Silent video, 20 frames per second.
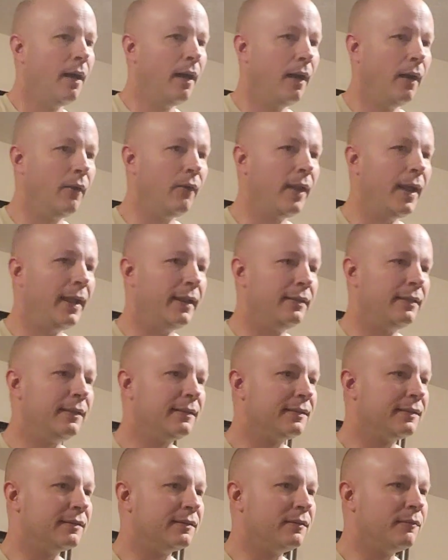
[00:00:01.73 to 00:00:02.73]
All right,
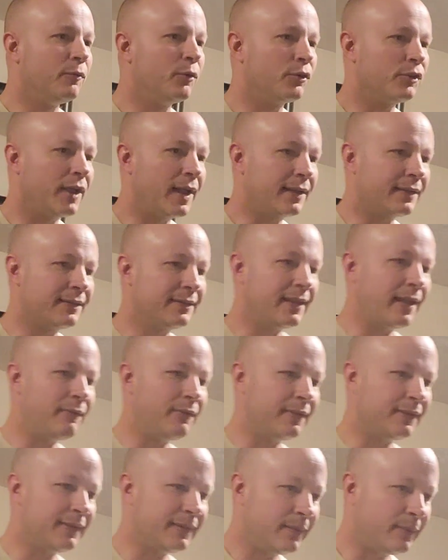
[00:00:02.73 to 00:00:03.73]
this is Dvorak's
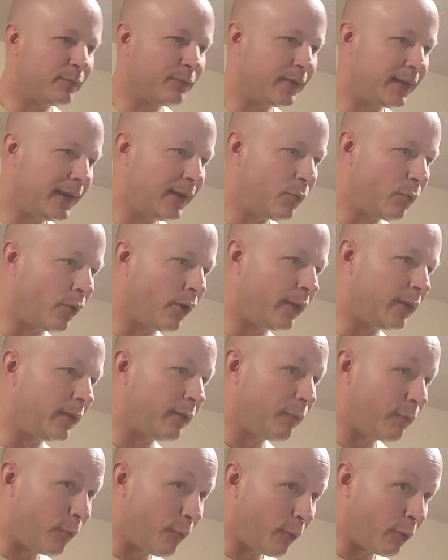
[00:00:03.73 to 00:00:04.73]
7th Symphony. We're in the
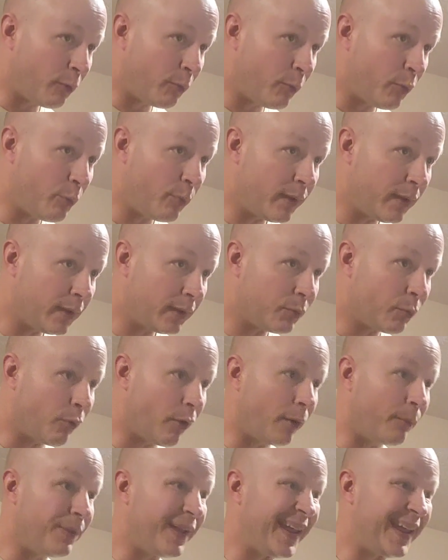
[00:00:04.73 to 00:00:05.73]
4th movement. We're
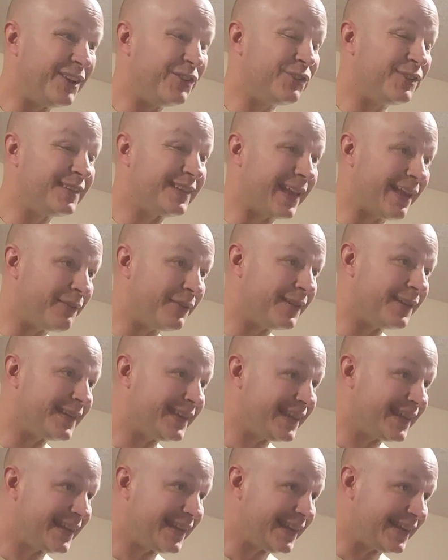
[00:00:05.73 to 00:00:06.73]
on page
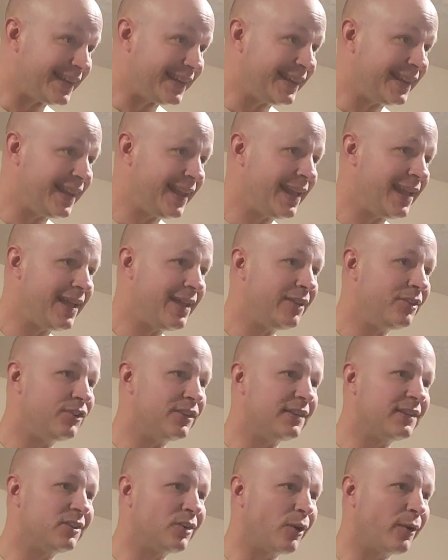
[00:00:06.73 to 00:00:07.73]
17,
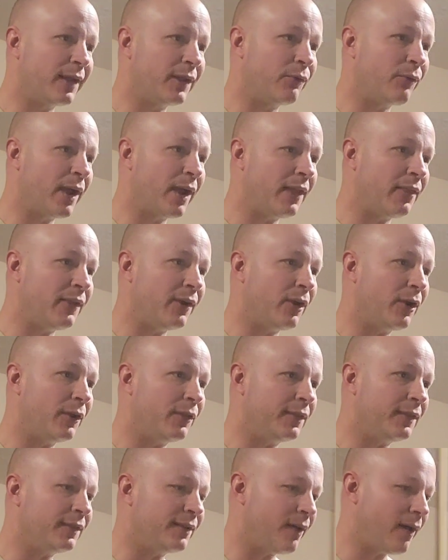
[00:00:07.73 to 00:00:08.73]
just starting right there at
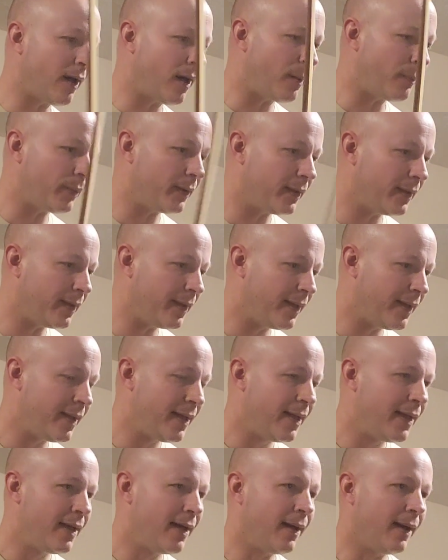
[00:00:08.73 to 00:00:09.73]
the top.
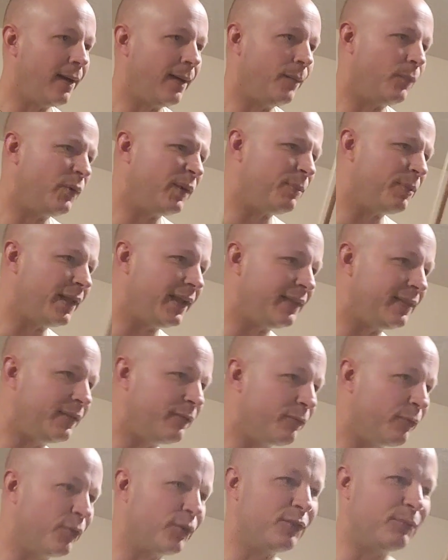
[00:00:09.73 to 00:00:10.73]
We played the
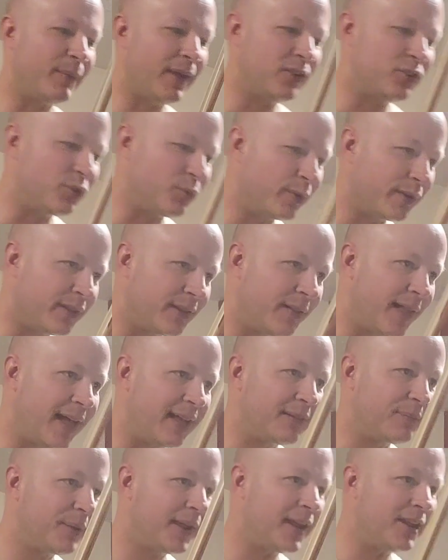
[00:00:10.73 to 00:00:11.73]
first measure with the
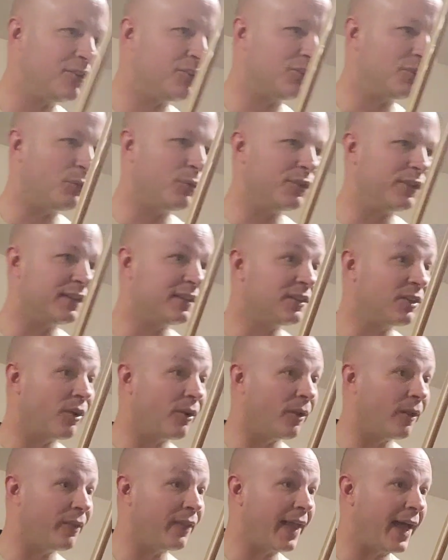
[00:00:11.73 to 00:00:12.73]
last page, so we'll just
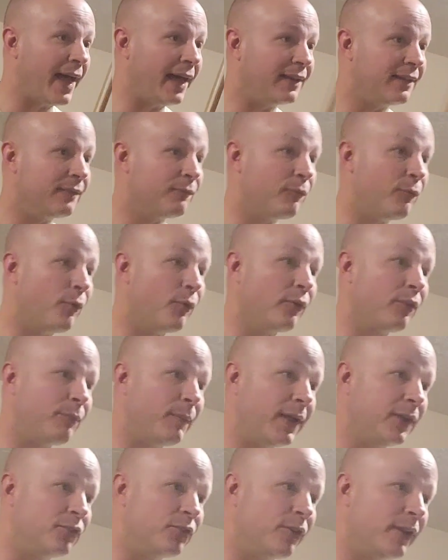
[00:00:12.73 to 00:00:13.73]
start on that 4th
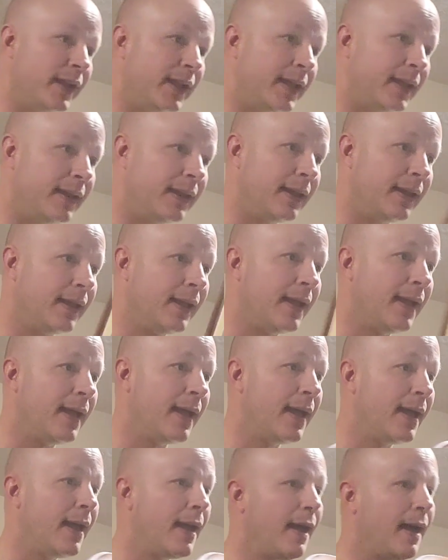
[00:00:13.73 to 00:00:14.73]
measure in.
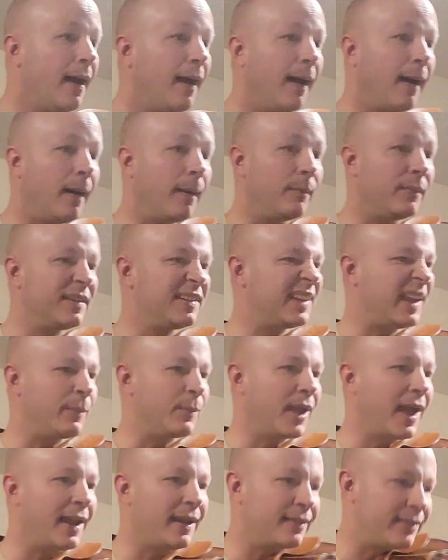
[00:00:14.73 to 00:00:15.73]

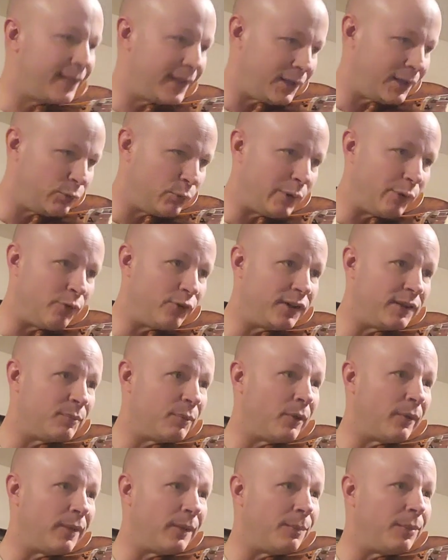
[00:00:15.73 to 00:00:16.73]
Same kind of thing as we were just
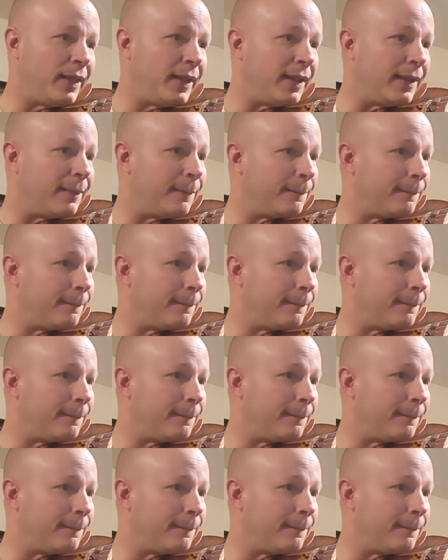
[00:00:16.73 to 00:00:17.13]
barely playing.